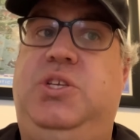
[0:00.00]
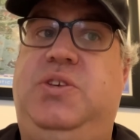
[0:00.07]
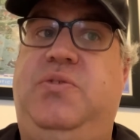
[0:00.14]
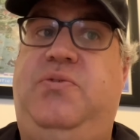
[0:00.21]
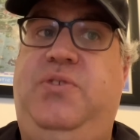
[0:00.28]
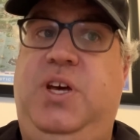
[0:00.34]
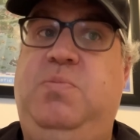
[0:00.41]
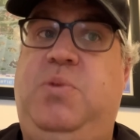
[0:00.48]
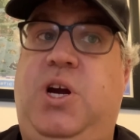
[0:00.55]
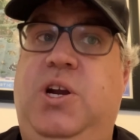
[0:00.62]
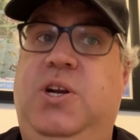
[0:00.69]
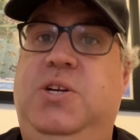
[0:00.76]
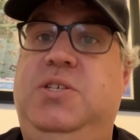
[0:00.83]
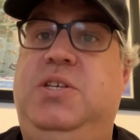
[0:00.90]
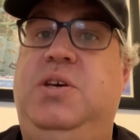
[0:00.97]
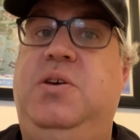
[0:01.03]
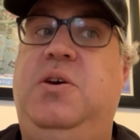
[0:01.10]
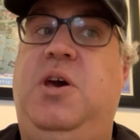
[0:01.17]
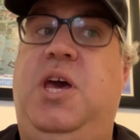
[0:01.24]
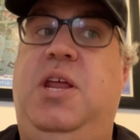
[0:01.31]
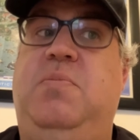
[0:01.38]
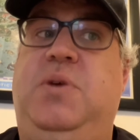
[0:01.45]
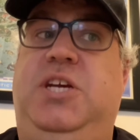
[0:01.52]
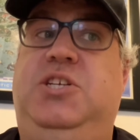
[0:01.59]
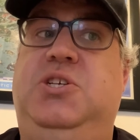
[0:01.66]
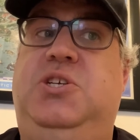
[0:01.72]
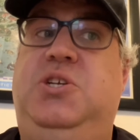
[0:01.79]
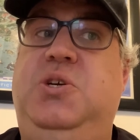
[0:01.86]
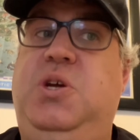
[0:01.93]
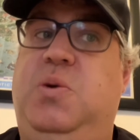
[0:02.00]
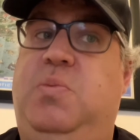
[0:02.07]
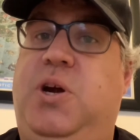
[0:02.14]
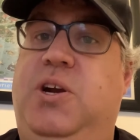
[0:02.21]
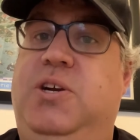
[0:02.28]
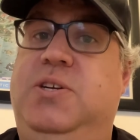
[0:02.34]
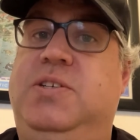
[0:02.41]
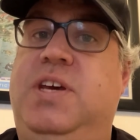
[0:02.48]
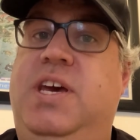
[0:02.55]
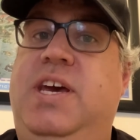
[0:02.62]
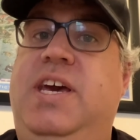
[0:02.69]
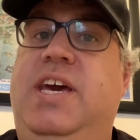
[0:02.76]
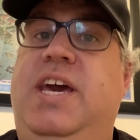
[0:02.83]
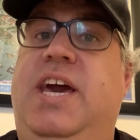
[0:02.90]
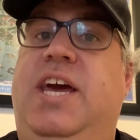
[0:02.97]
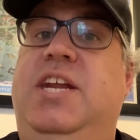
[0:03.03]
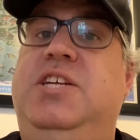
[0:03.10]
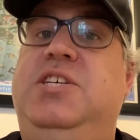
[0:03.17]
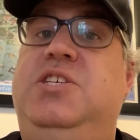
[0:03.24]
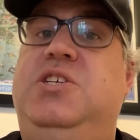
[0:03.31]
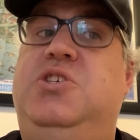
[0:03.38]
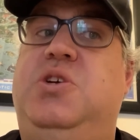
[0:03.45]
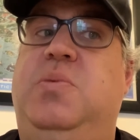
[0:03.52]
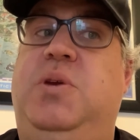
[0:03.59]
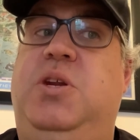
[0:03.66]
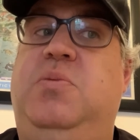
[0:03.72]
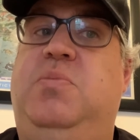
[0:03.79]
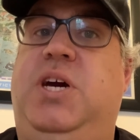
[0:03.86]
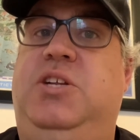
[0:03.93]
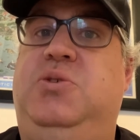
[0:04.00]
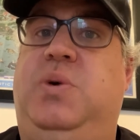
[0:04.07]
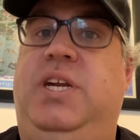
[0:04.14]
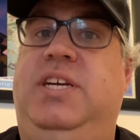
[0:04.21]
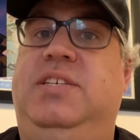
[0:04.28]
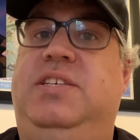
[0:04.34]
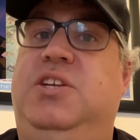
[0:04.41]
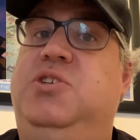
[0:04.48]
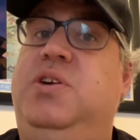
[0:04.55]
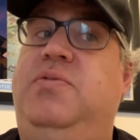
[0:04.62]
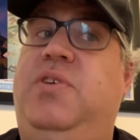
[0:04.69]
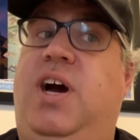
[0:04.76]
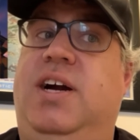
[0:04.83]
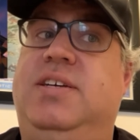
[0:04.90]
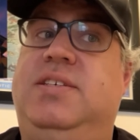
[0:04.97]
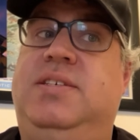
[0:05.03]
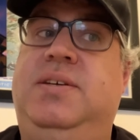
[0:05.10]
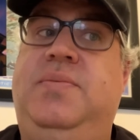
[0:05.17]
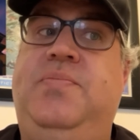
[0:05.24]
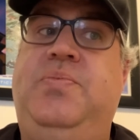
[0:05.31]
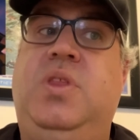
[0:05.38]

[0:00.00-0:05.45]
Film Partners, and Major Studio Partners, and it is distributed by 20th Century Fox.